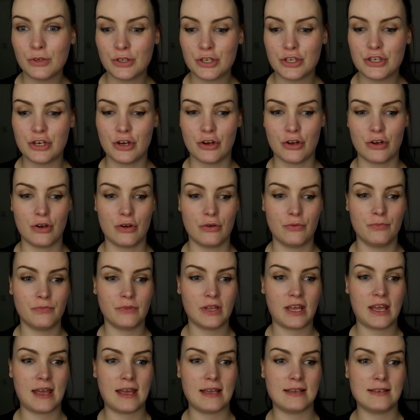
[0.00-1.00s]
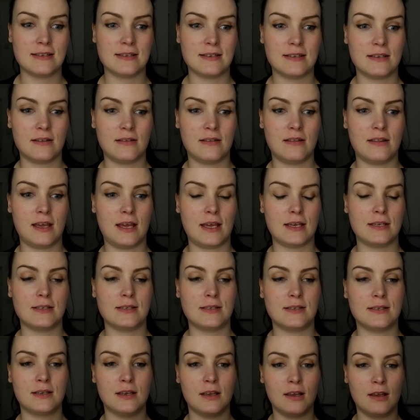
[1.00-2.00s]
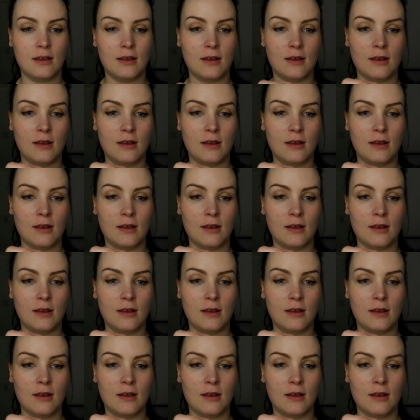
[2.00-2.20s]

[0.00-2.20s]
I want to show you is this